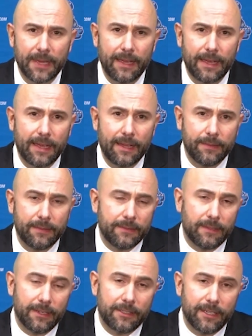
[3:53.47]
And
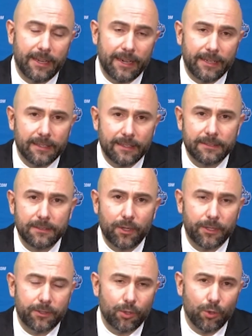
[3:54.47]
like tonight, like
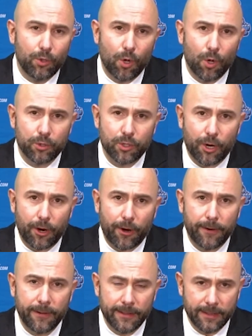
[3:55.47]
the two goals
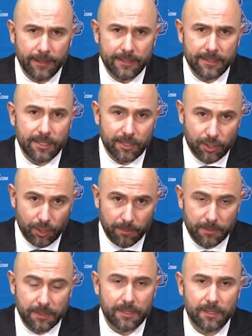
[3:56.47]
are
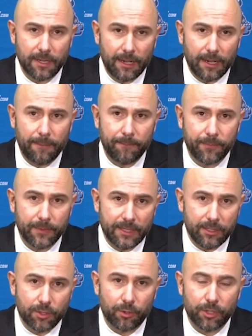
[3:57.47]
systems,
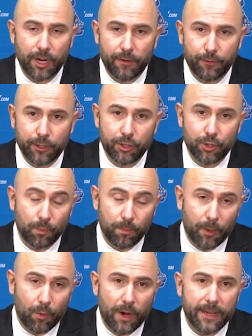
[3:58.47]
D-zone coverage,
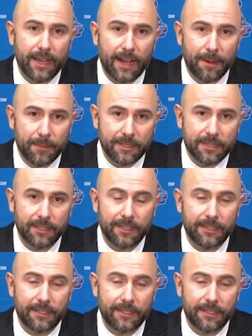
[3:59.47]
but one guy missing